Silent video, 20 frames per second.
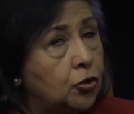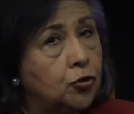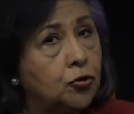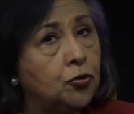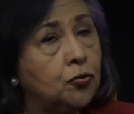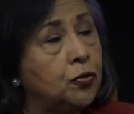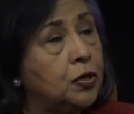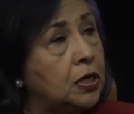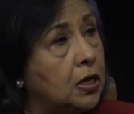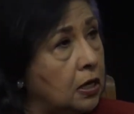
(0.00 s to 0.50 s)

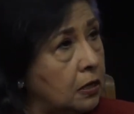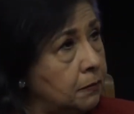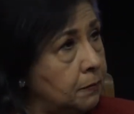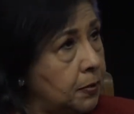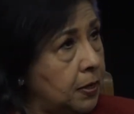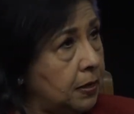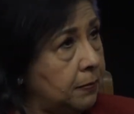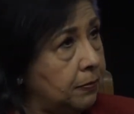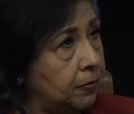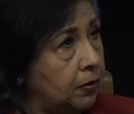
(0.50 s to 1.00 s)
to young
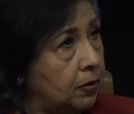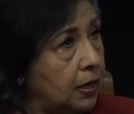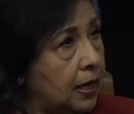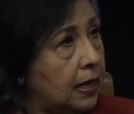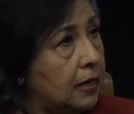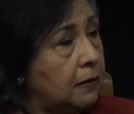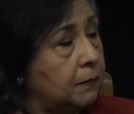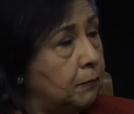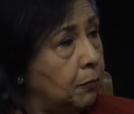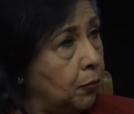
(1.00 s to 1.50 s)
people
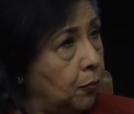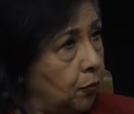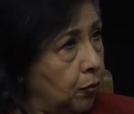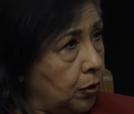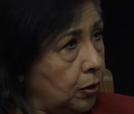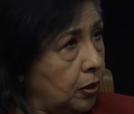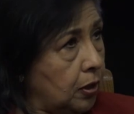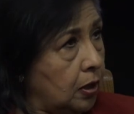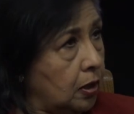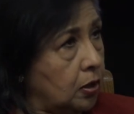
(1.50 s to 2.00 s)
and
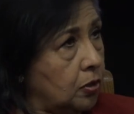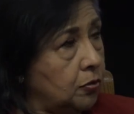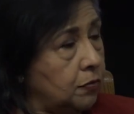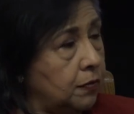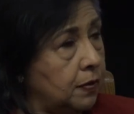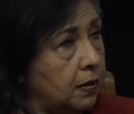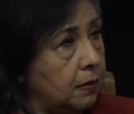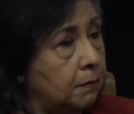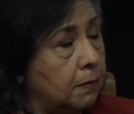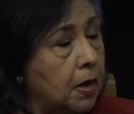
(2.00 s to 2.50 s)
important to
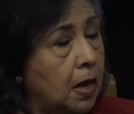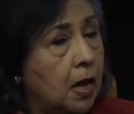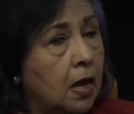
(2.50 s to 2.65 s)
them